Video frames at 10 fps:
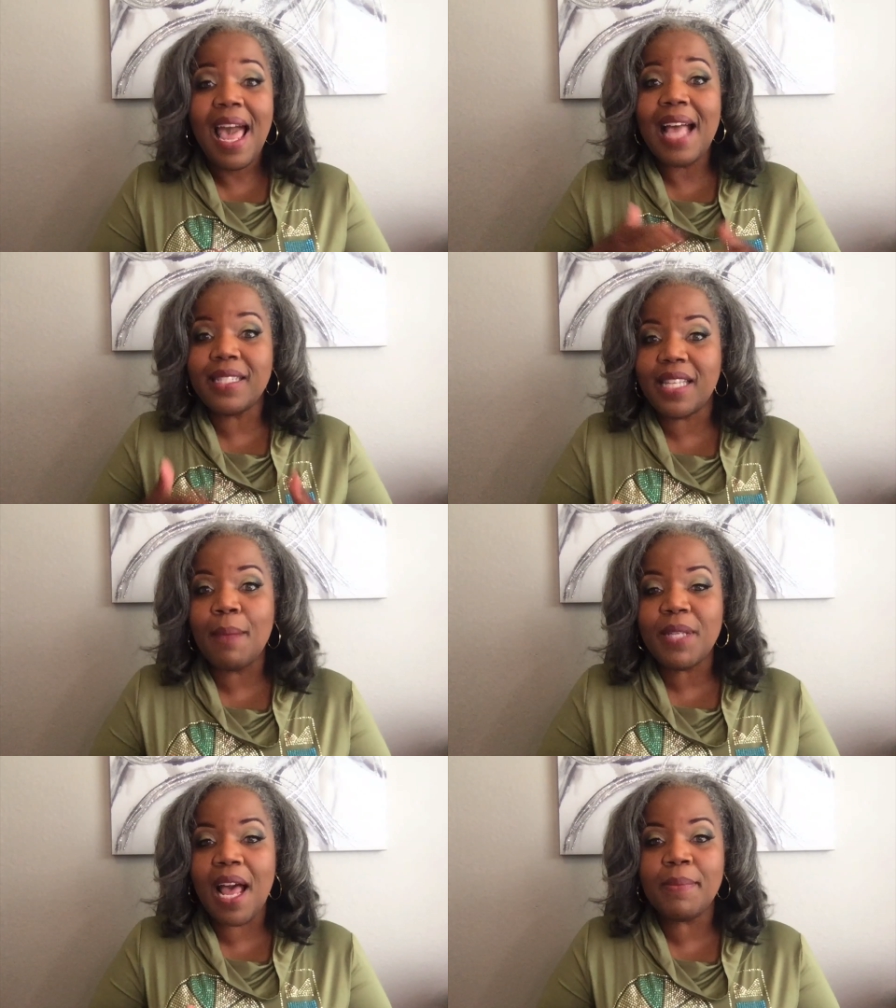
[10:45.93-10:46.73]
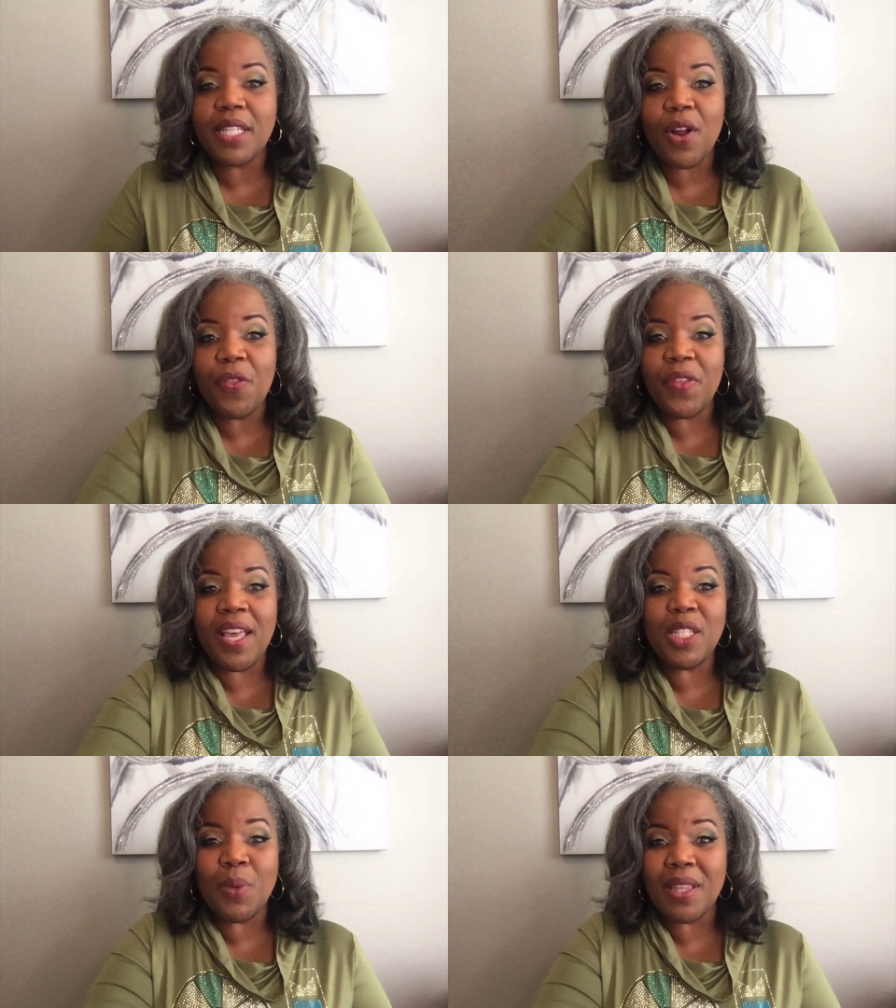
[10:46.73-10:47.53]
And sometimes there are
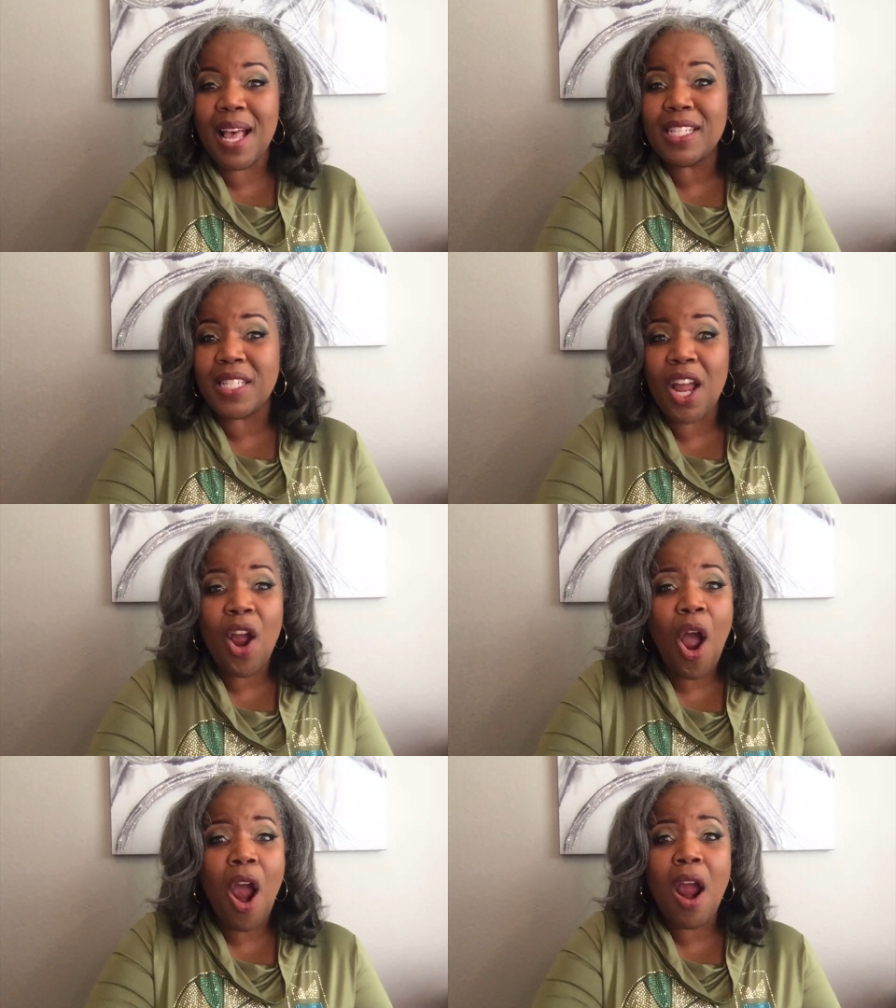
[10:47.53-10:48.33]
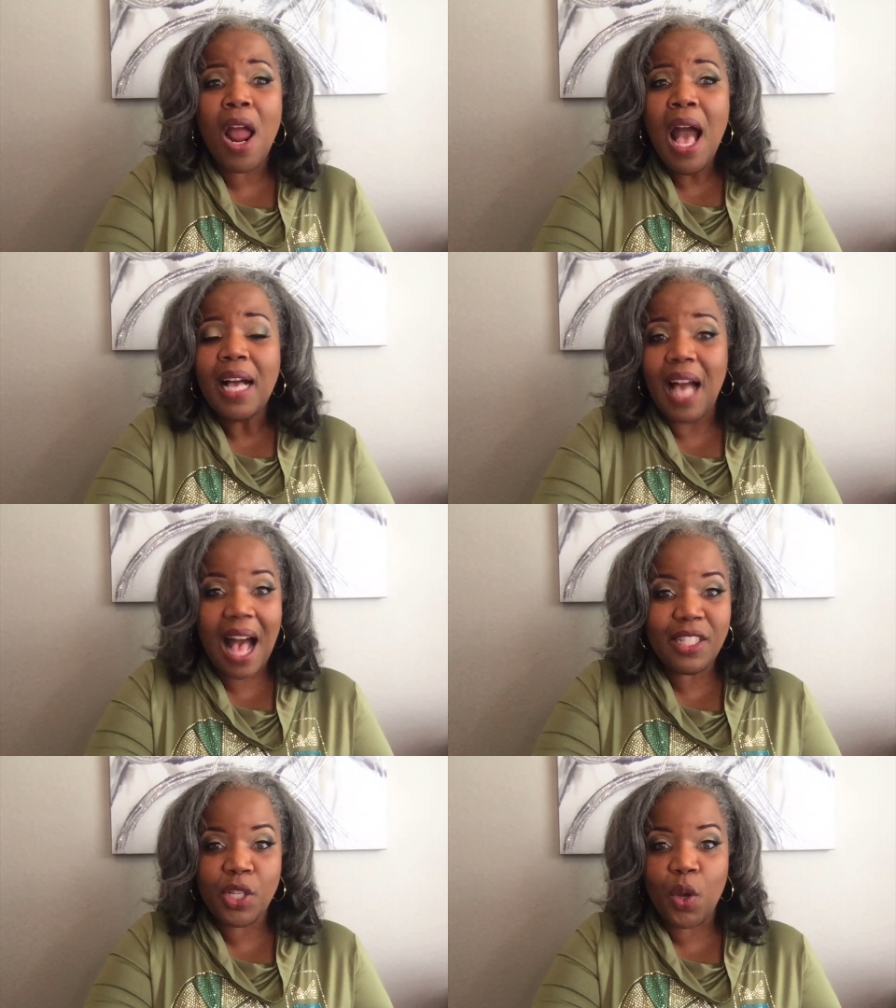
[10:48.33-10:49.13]
things with us, there are
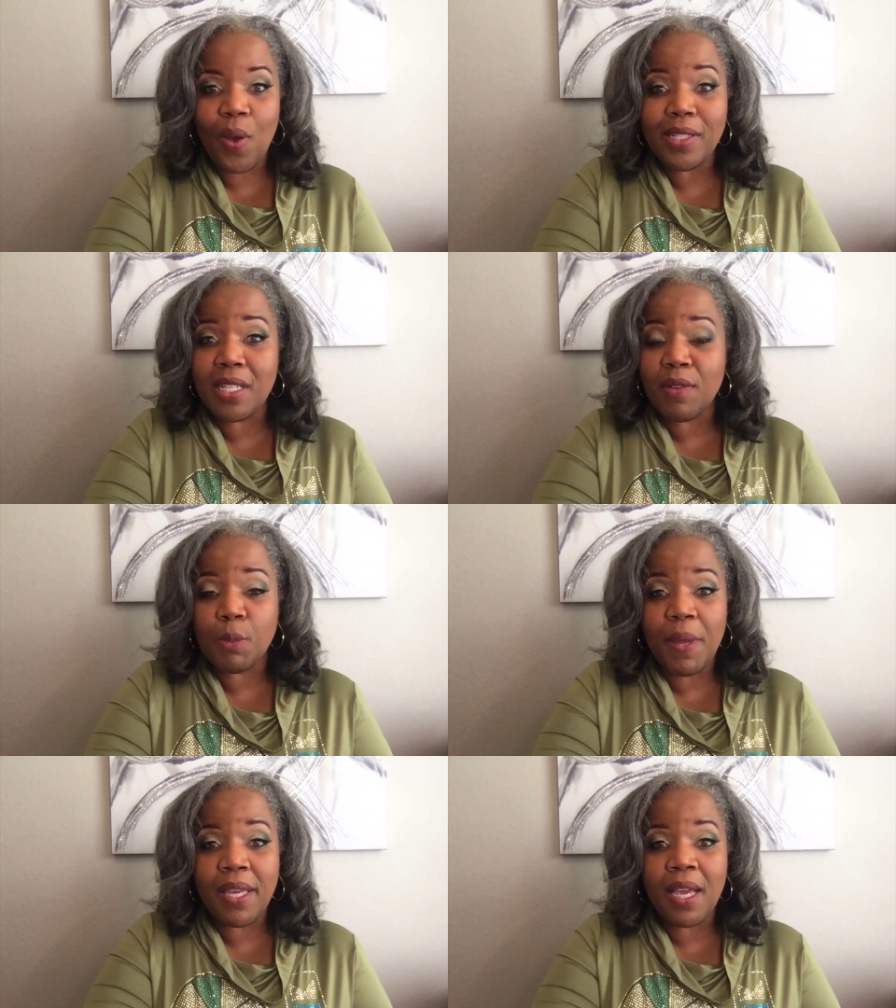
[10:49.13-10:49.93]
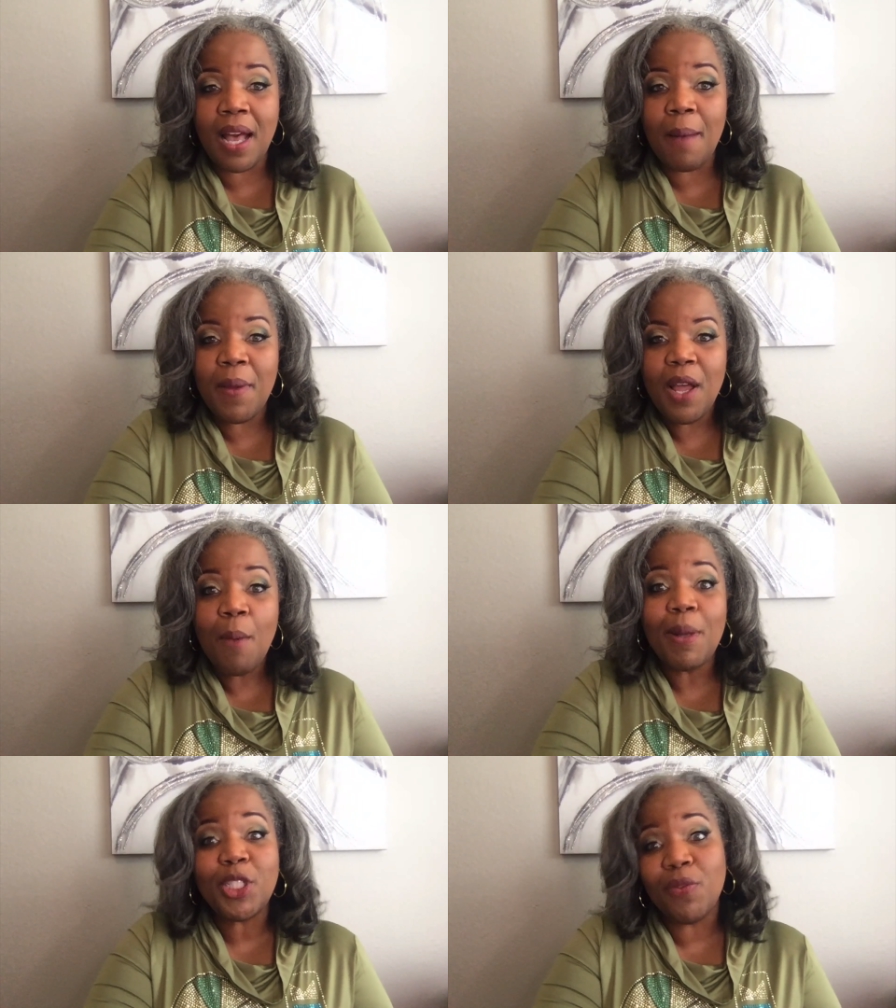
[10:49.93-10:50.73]
consequences of speaking up,
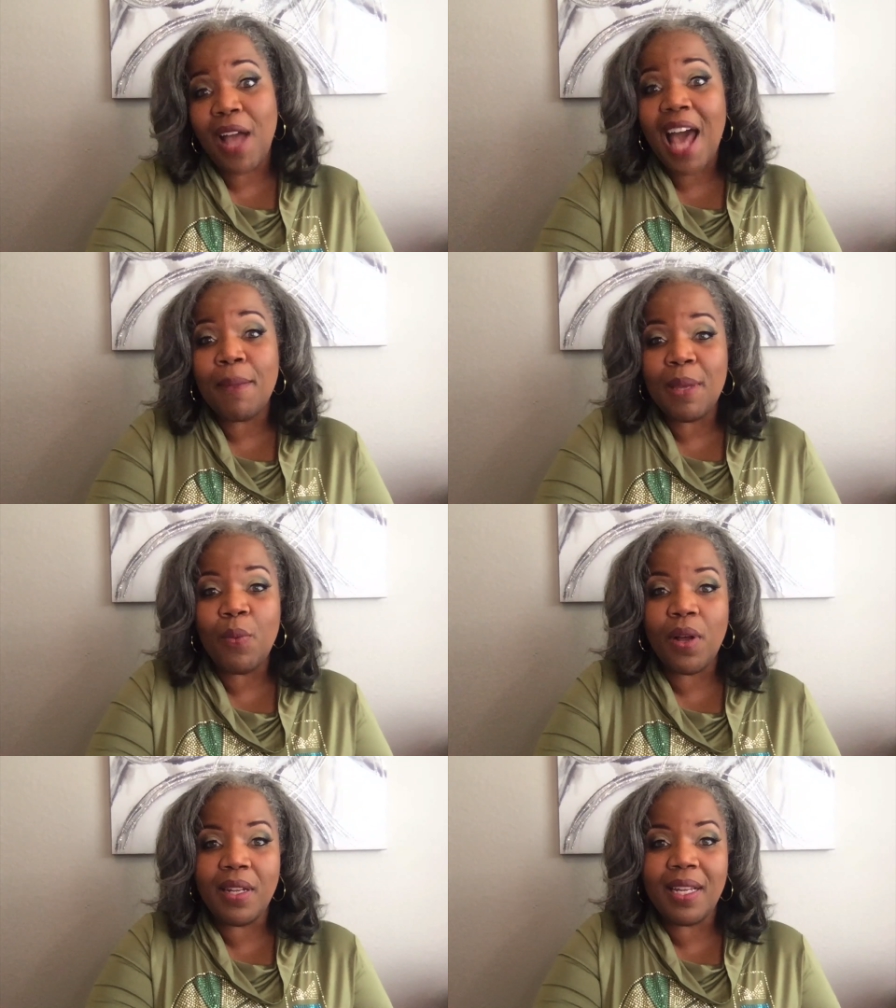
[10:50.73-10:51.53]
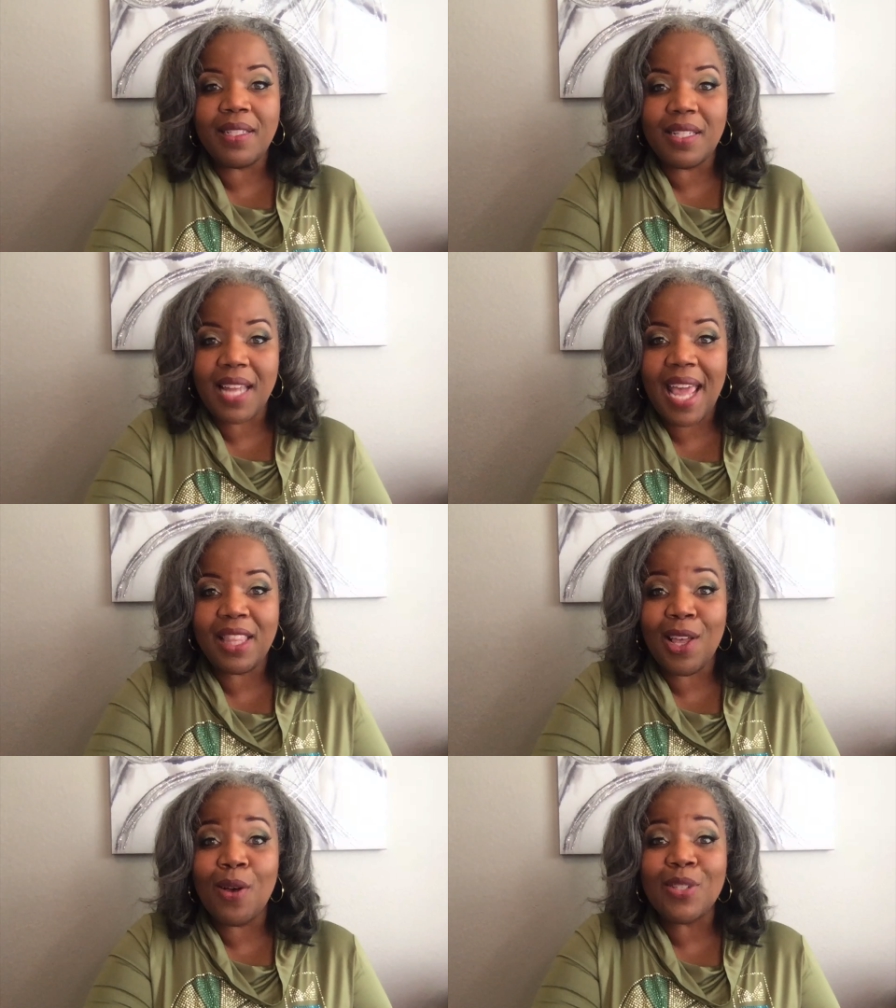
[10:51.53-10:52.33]
but you've got to be willing to
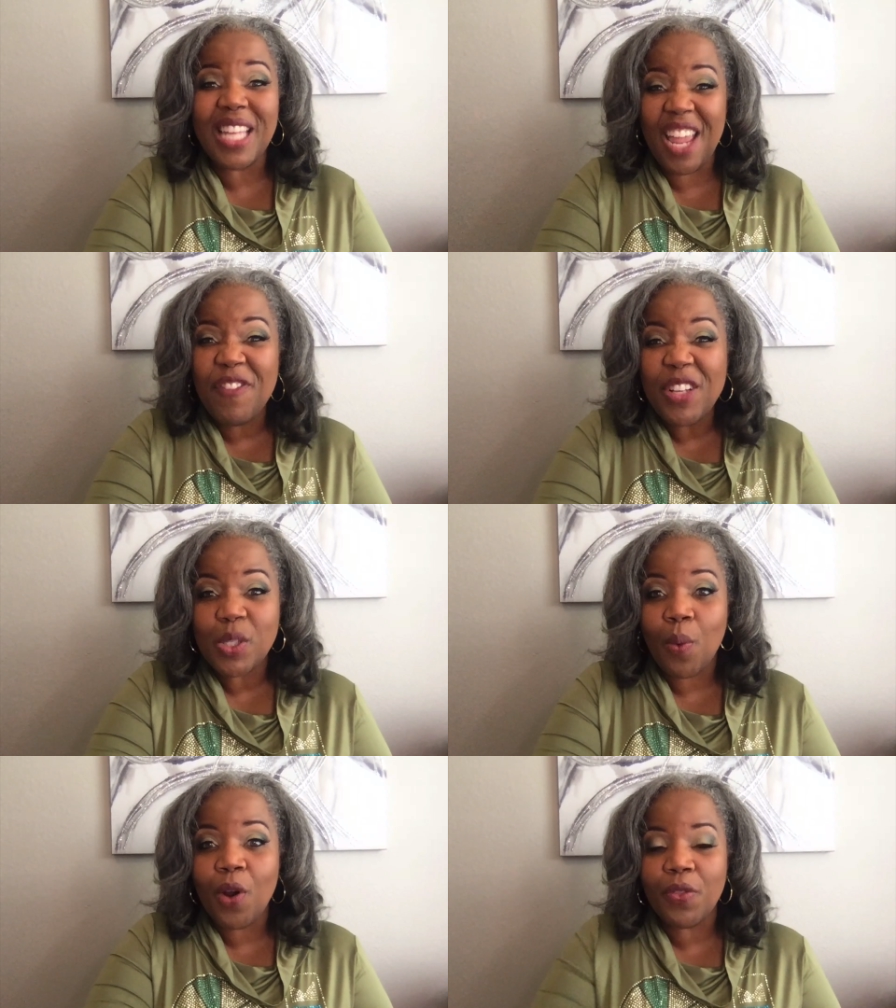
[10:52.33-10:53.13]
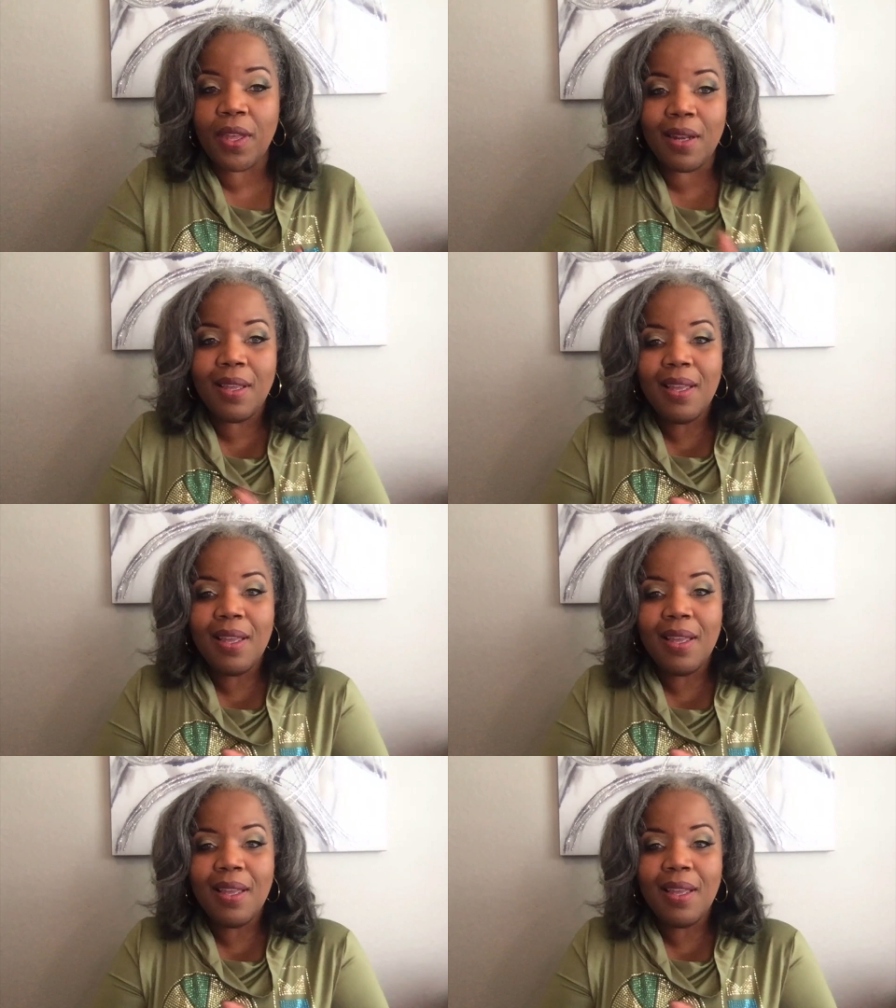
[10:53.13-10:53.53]
take those if it's worth it.